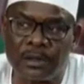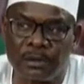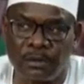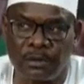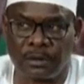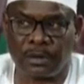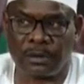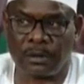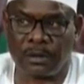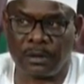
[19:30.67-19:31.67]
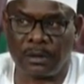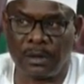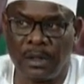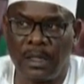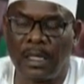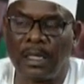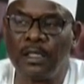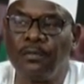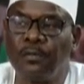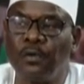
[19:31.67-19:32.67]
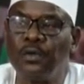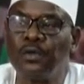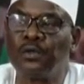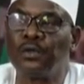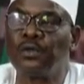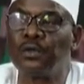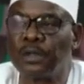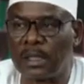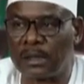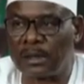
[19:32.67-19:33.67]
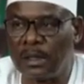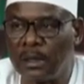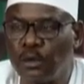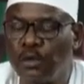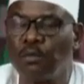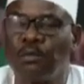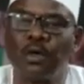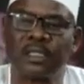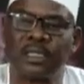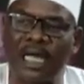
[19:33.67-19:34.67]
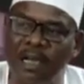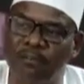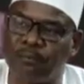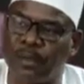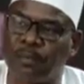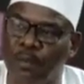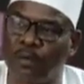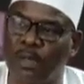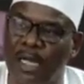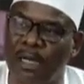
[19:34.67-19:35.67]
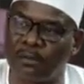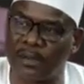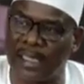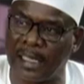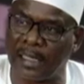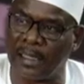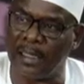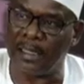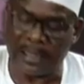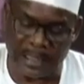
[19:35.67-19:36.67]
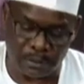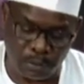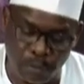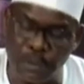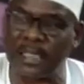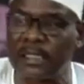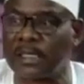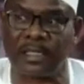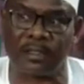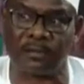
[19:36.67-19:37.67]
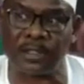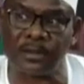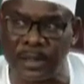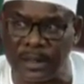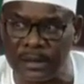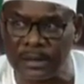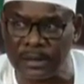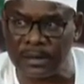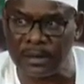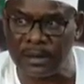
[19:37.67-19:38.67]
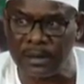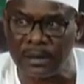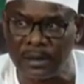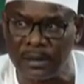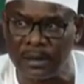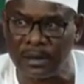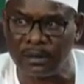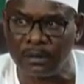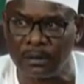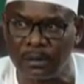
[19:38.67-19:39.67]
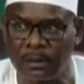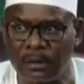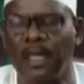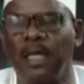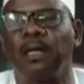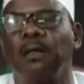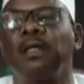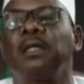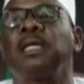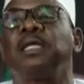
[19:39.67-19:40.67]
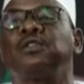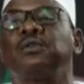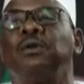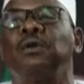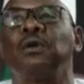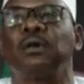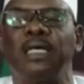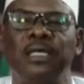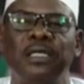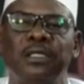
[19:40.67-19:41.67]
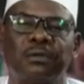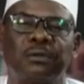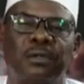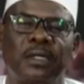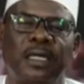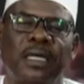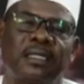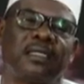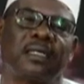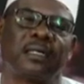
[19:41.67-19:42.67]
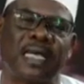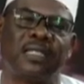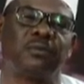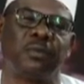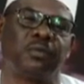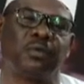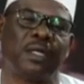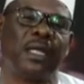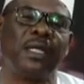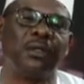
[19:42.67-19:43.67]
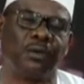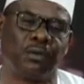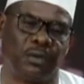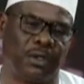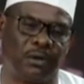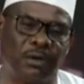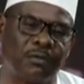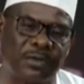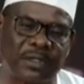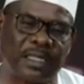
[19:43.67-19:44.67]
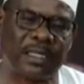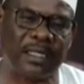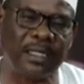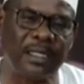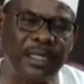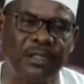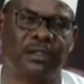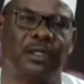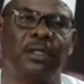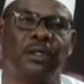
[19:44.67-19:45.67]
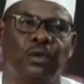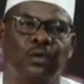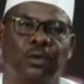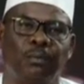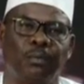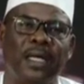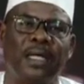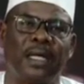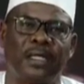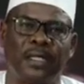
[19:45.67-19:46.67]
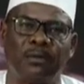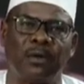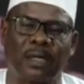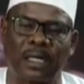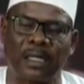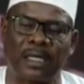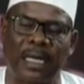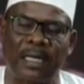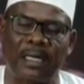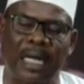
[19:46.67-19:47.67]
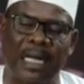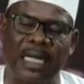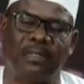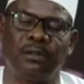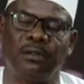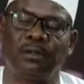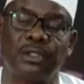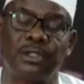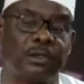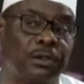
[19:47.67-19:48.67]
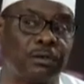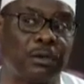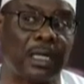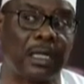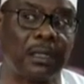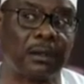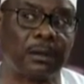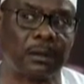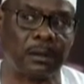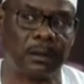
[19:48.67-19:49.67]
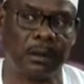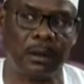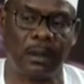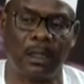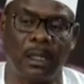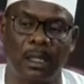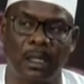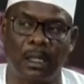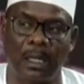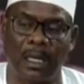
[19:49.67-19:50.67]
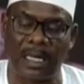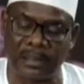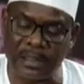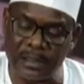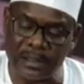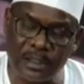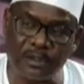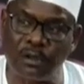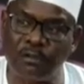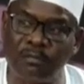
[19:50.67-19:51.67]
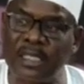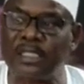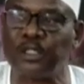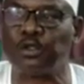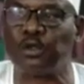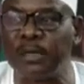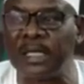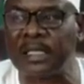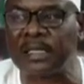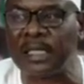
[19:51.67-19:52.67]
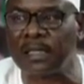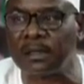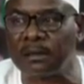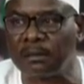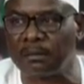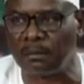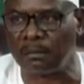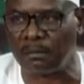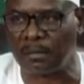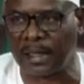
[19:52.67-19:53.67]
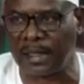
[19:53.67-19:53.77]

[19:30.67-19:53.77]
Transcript: those resources. Absolutely. And if for you to do that, you must have people out there that know Nigeria in the first place. So he needs to engage more. Basically. He needs to no, he needs to get the right people into the office and he needs to be a Democrat. I allege notice this is not allegation. I said this government is dominated by